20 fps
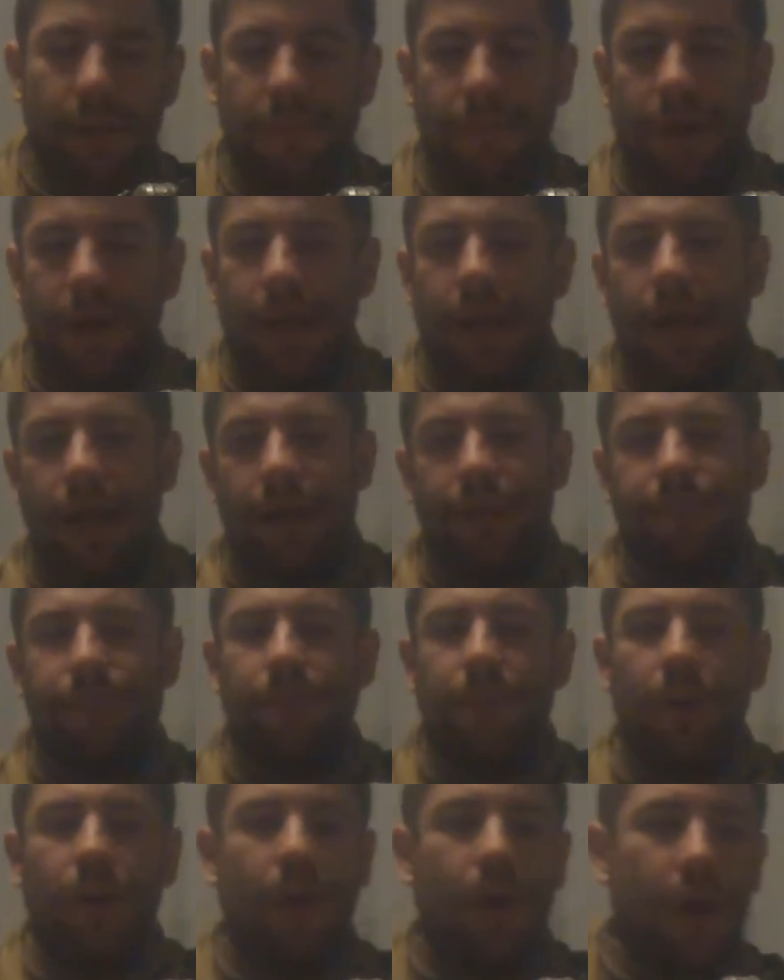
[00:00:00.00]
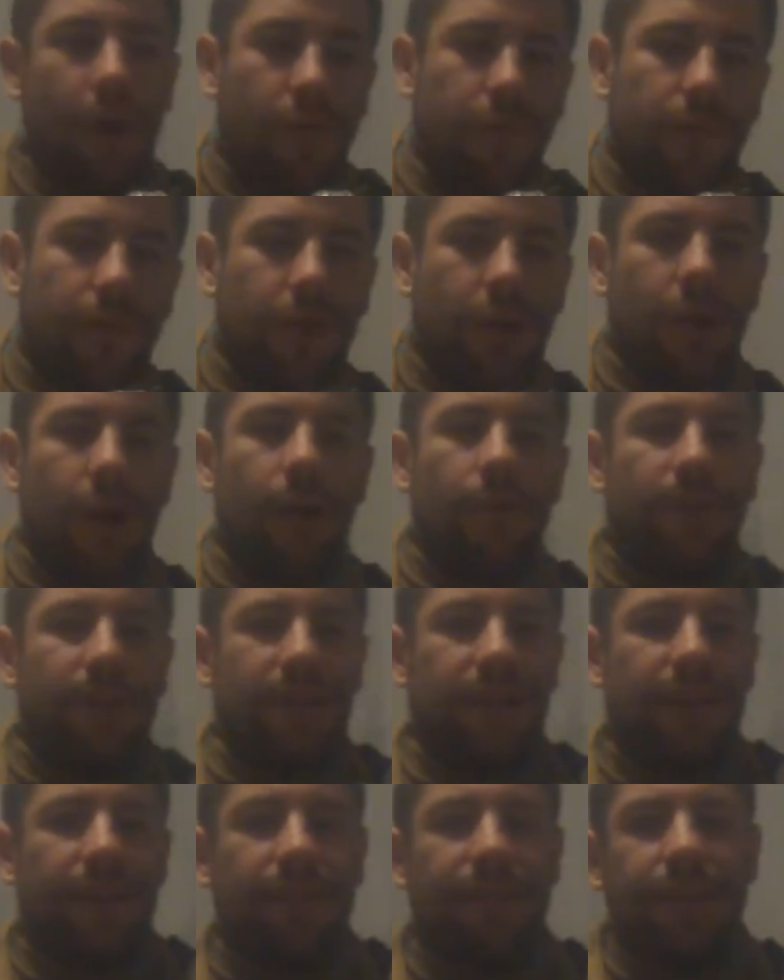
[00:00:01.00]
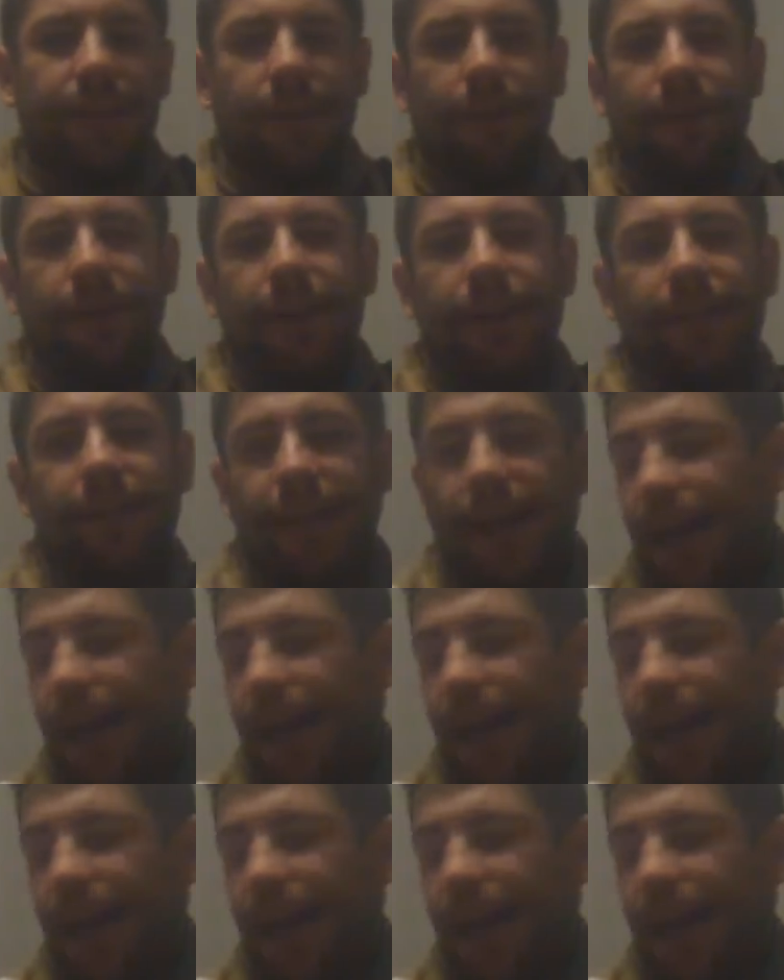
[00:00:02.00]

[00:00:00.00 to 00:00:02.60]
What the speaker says: But overall, with this series,